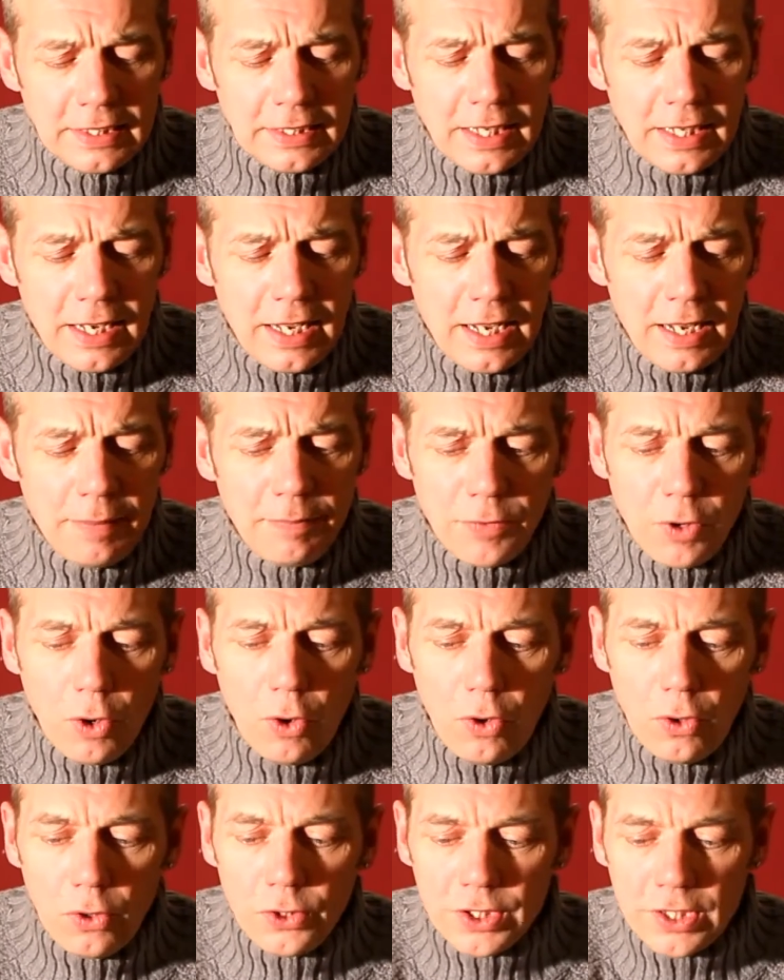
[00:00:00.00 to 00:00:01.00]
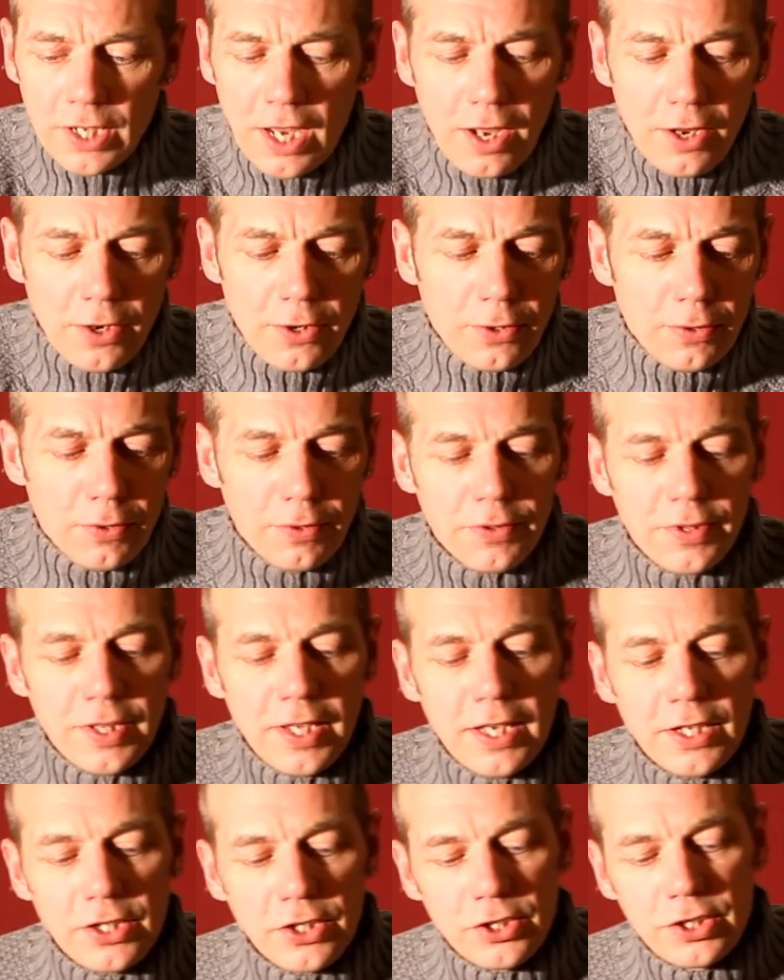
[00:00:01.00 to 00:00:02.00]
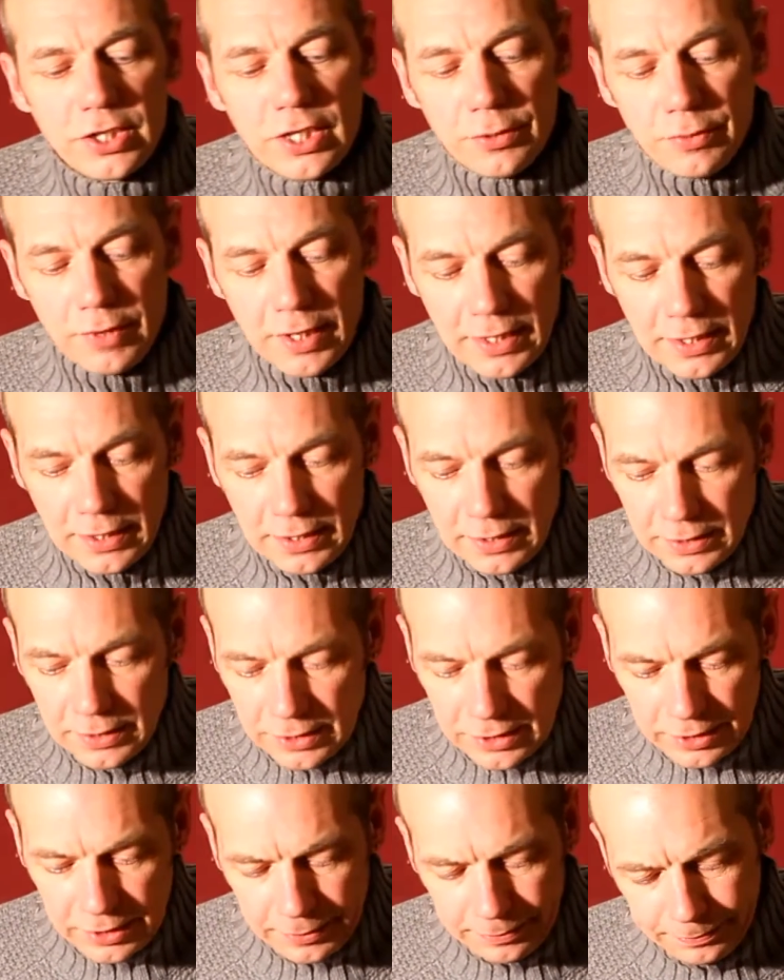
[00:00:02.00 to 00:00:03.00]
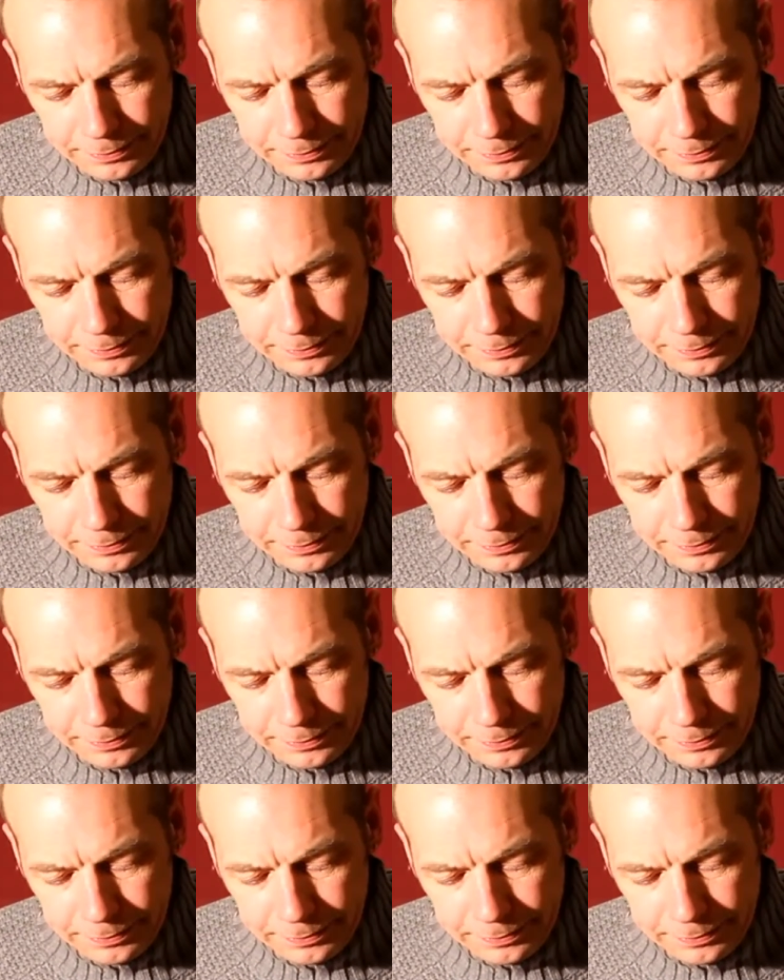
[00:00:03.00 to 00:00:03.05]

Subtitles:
Also, the adjusting rings.